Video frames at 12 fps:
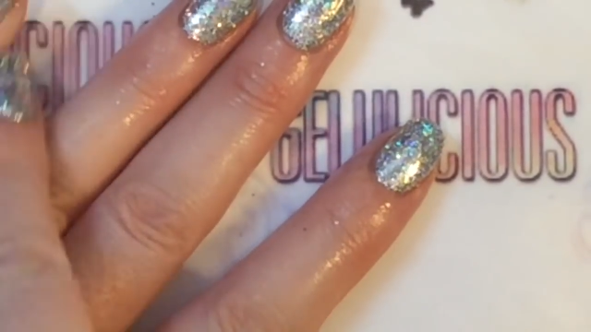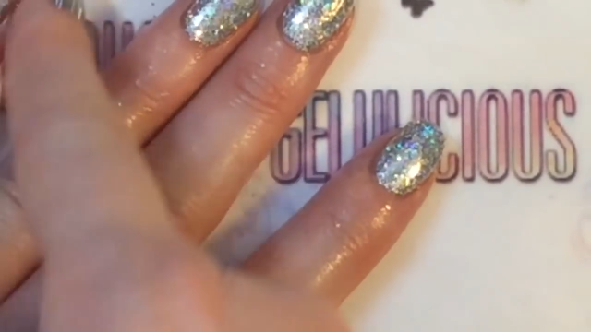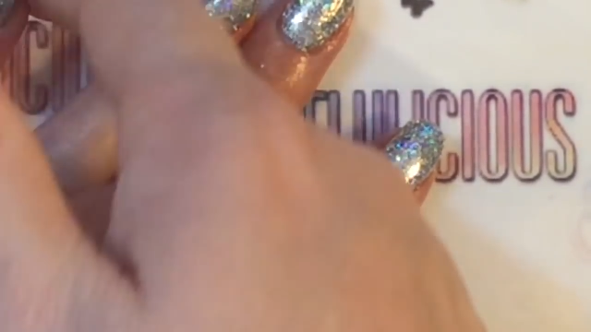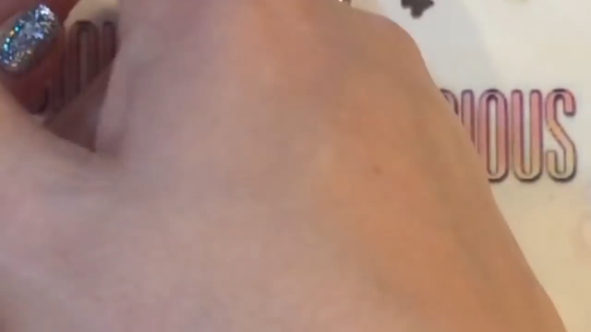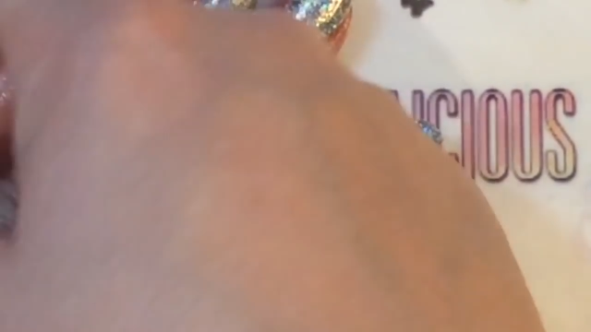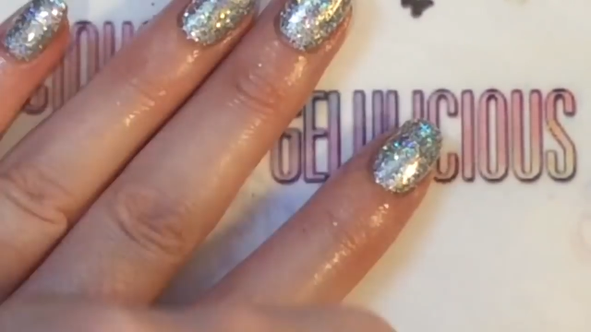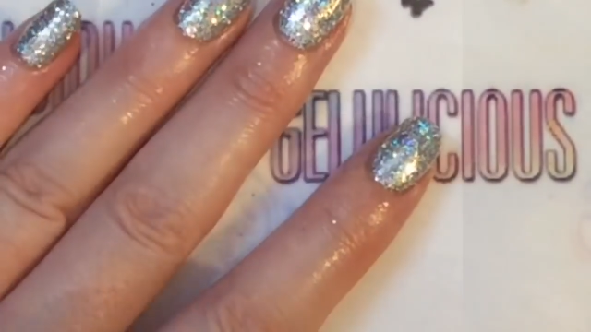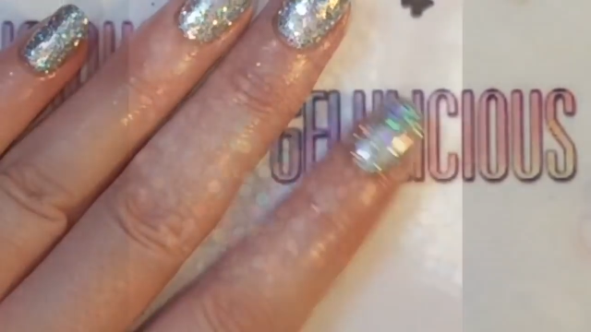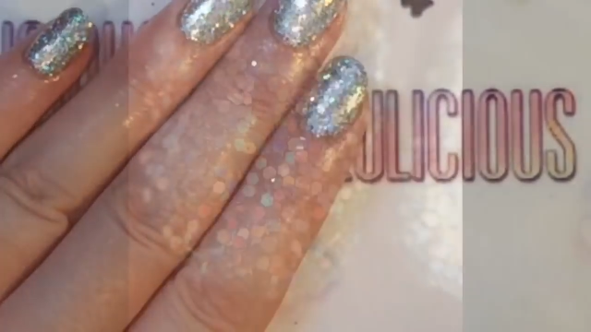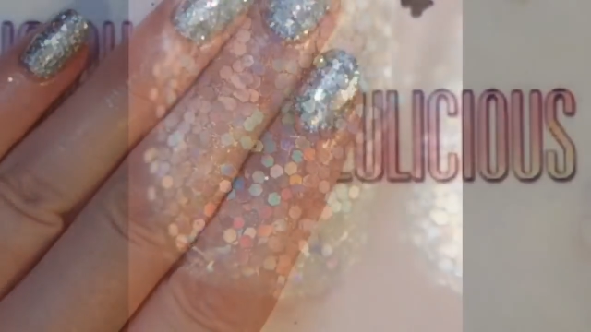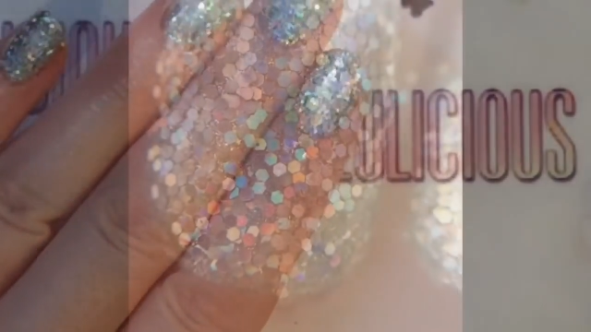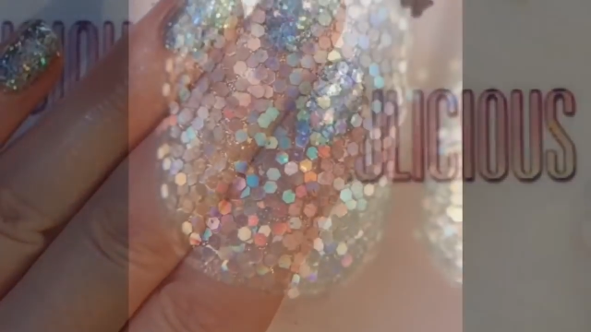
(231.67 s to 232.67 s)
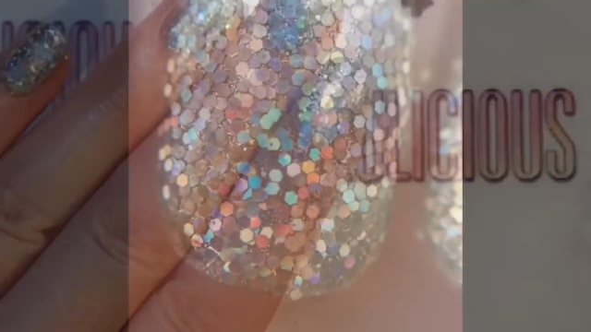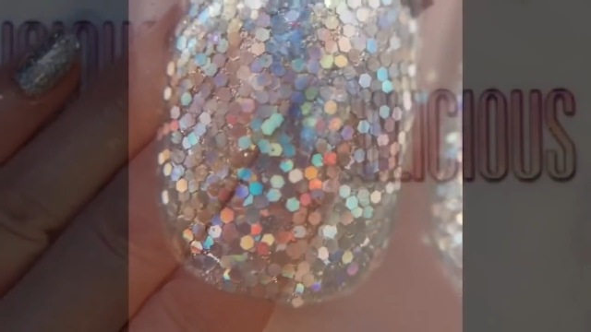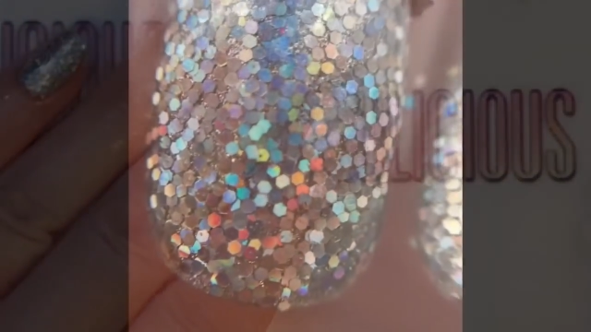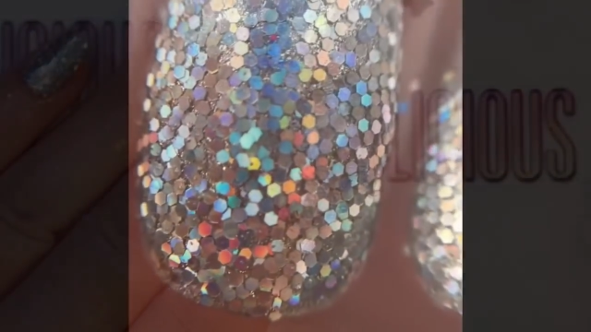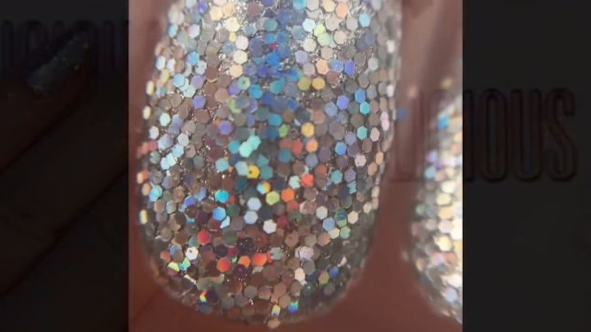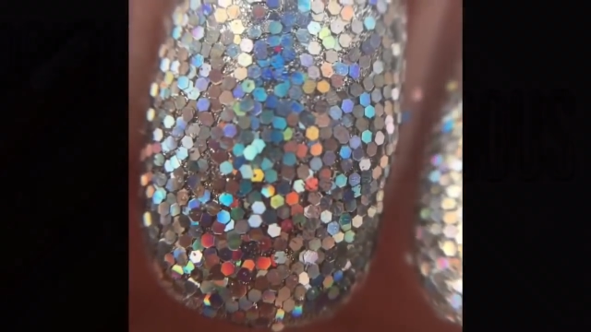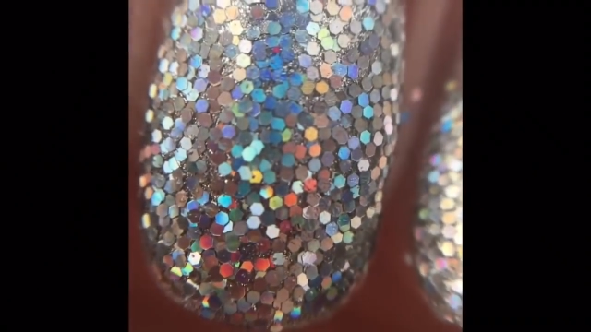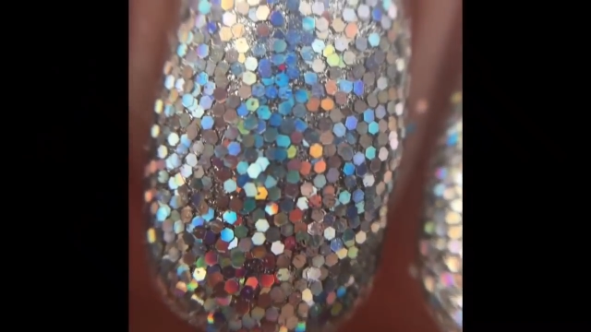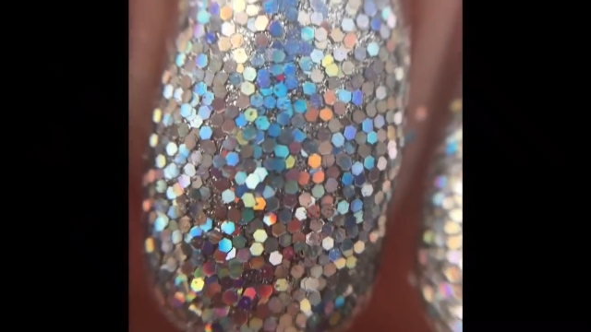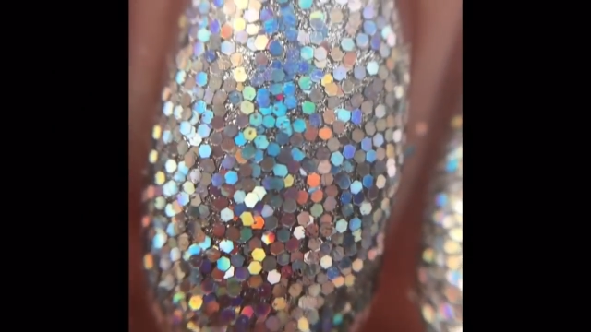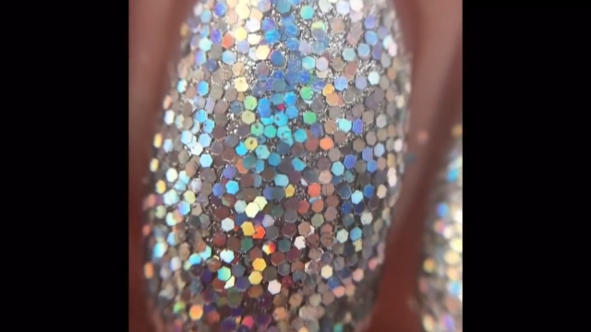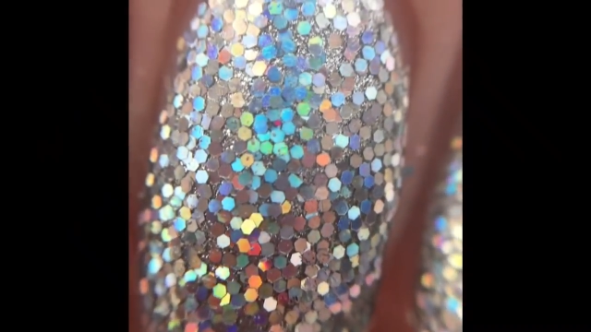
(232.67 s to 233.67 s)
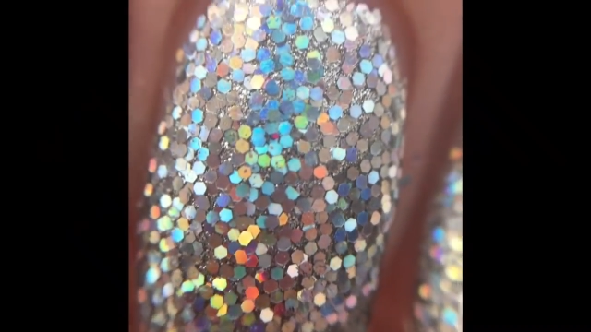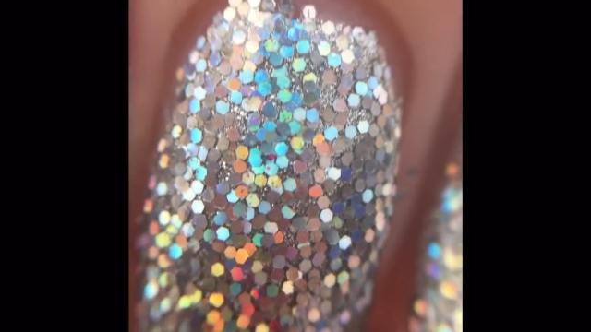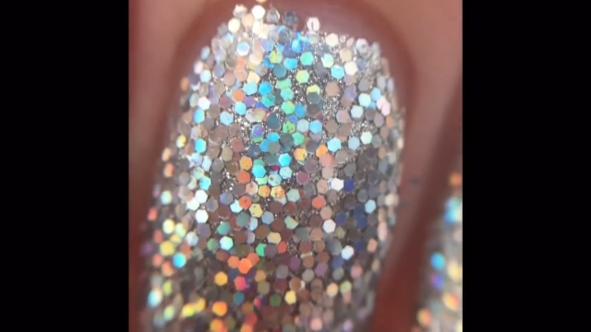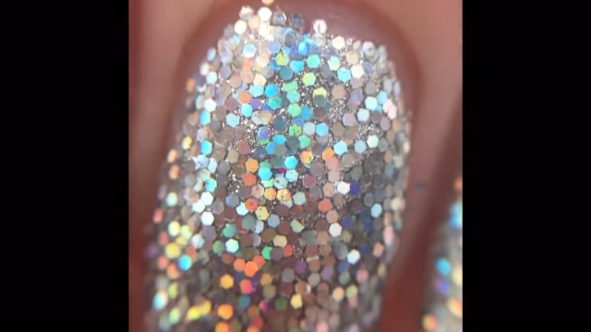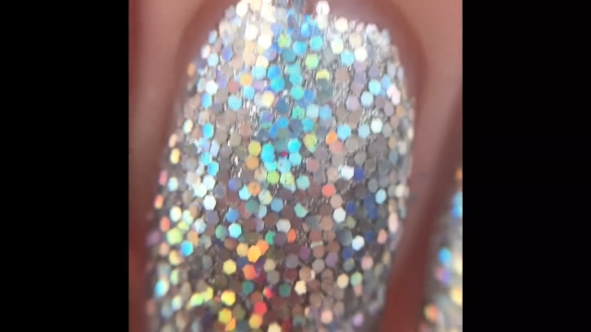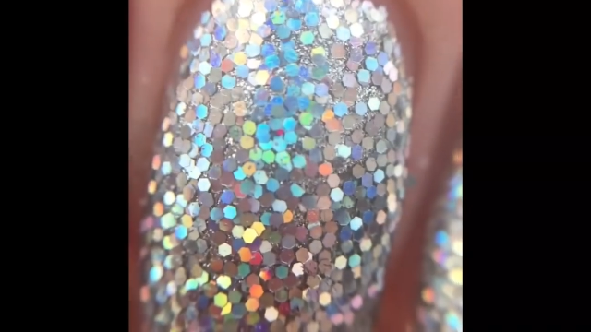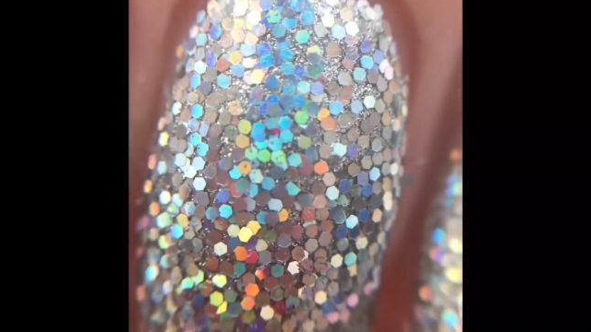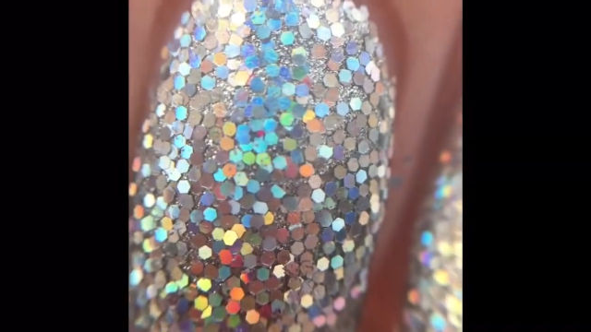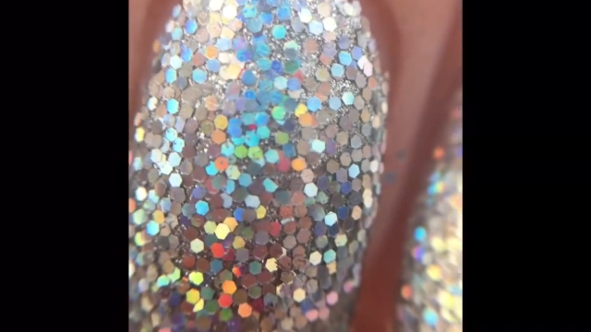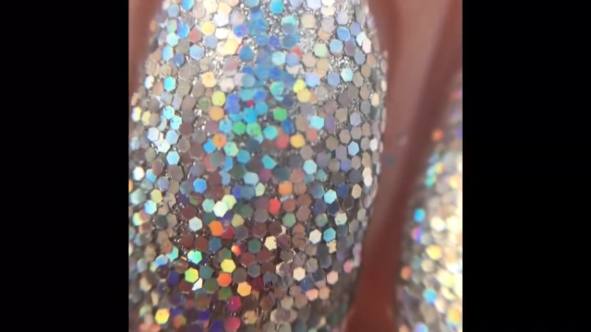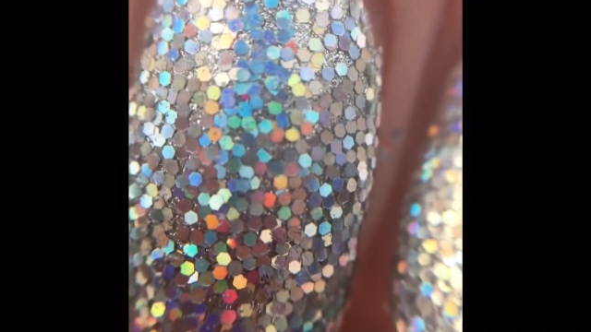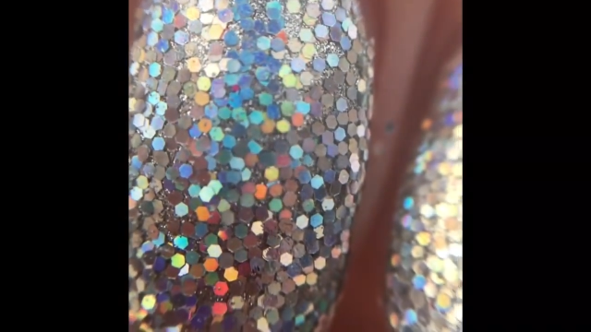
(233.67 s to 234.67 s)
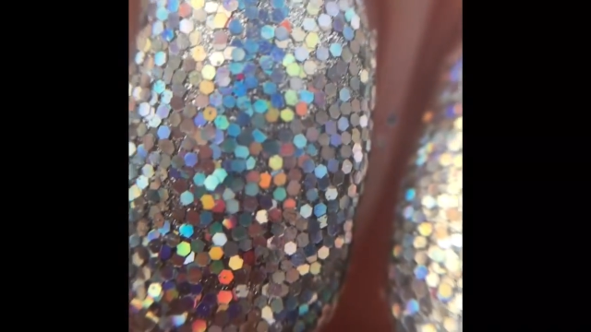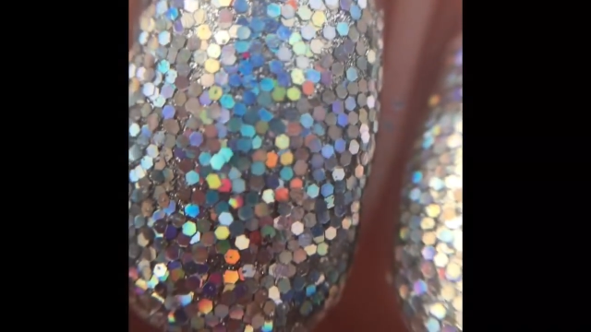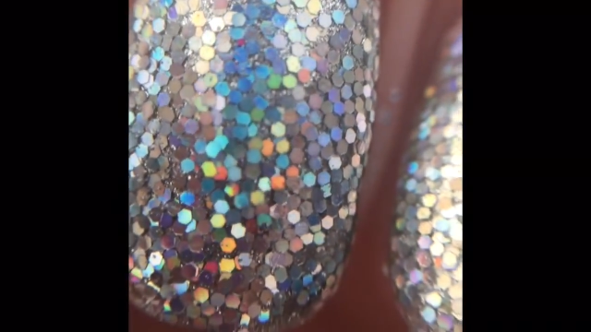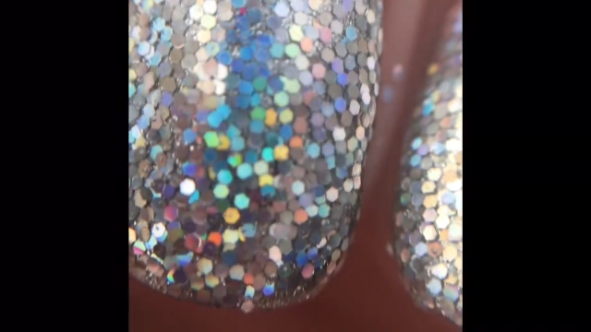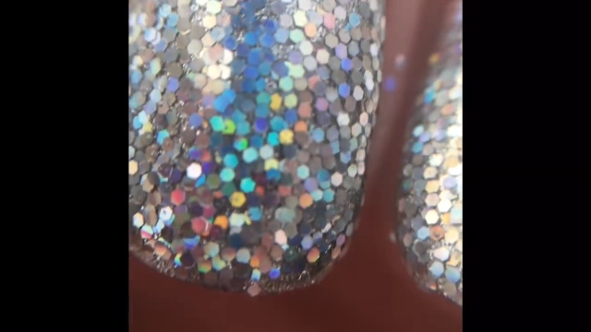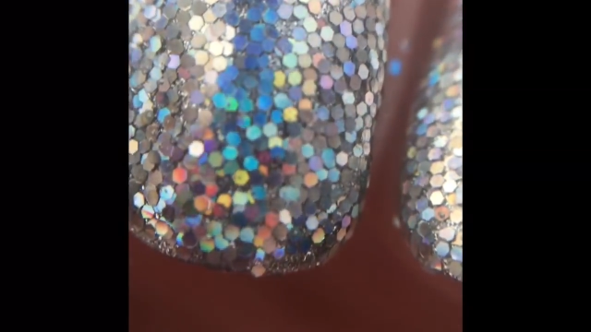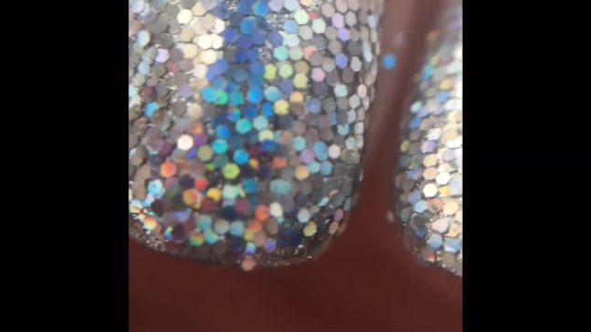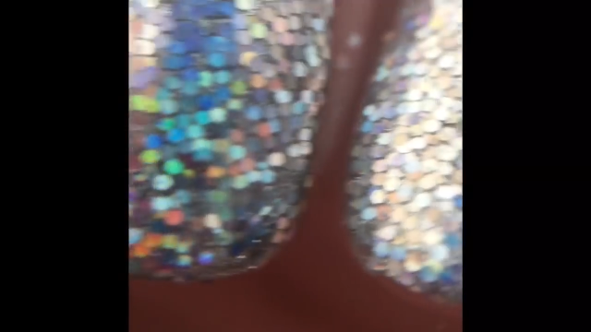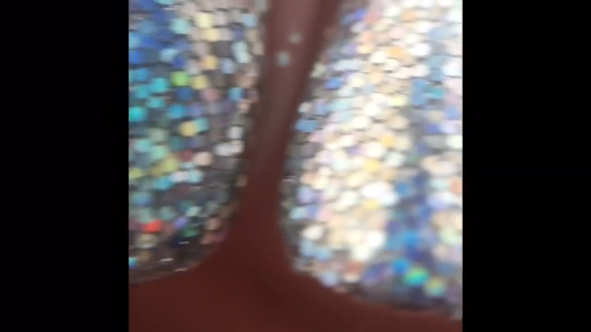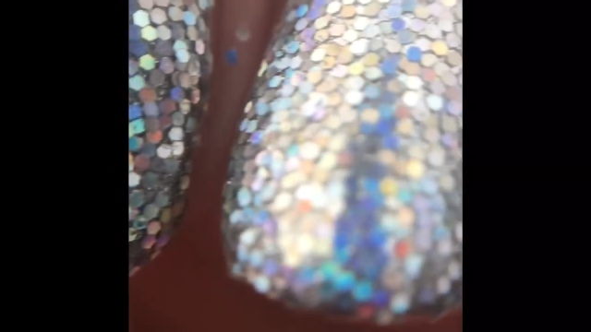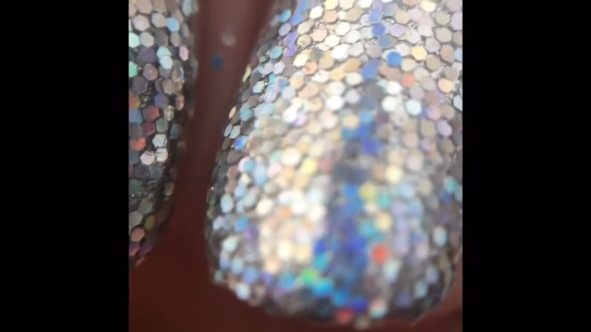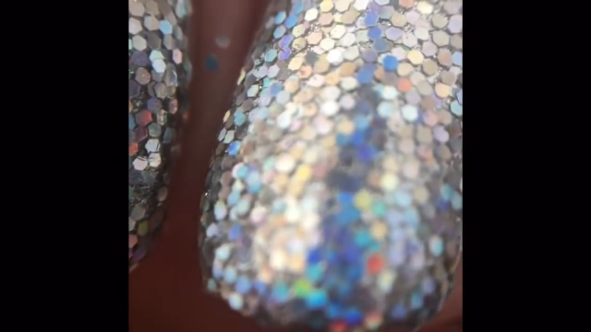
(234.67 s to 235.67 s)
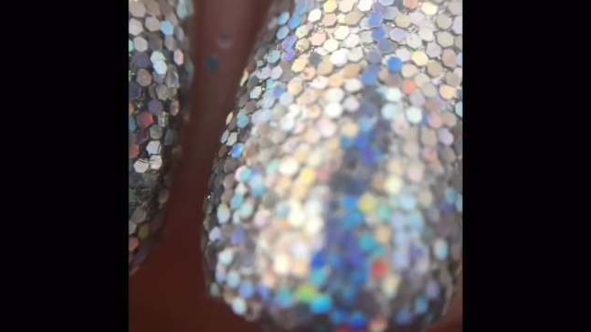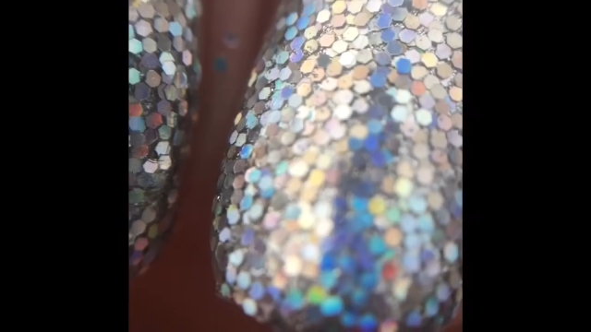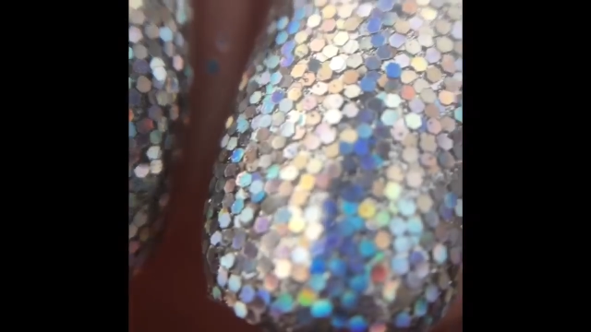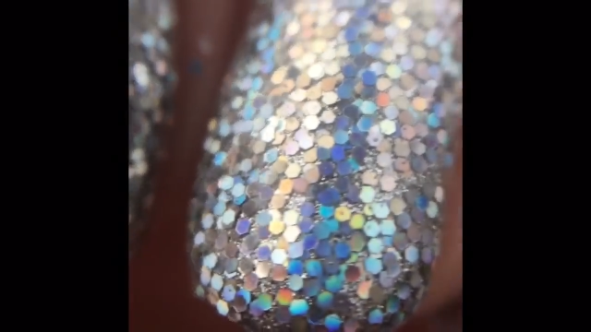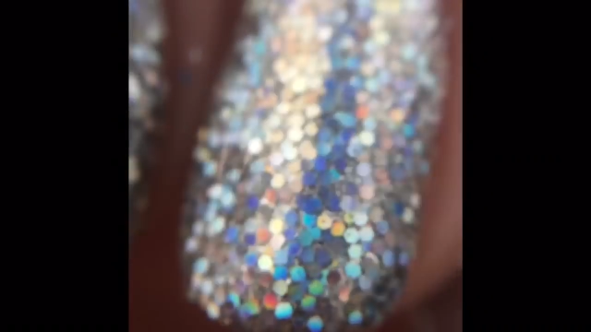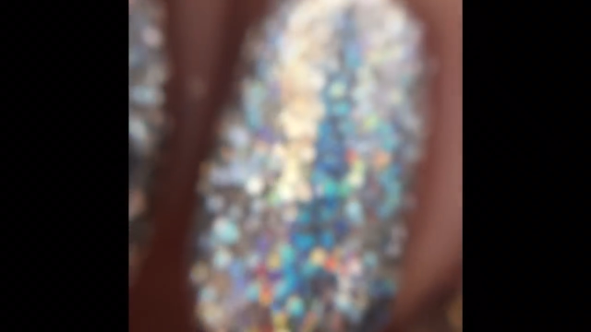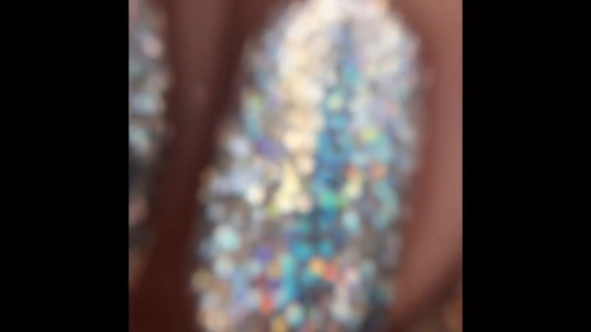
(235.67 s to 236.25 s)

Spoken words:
[unreadable: no face in view]